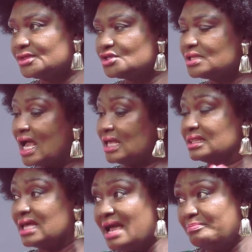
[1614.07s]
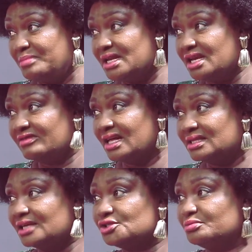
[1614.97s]
so I believe
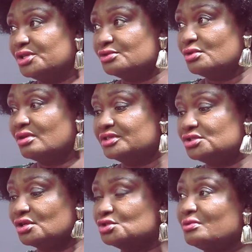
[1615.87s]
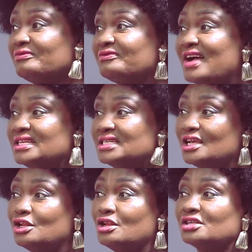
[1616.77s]
that should be the role of the church. You will find
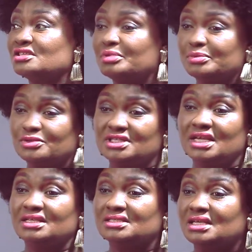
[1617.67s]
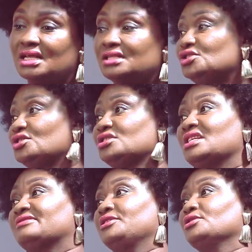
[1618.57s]
a lot of people saying these days that the church
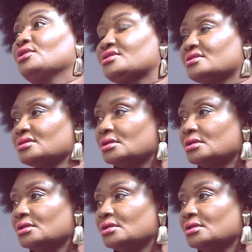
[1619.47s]
has failed us.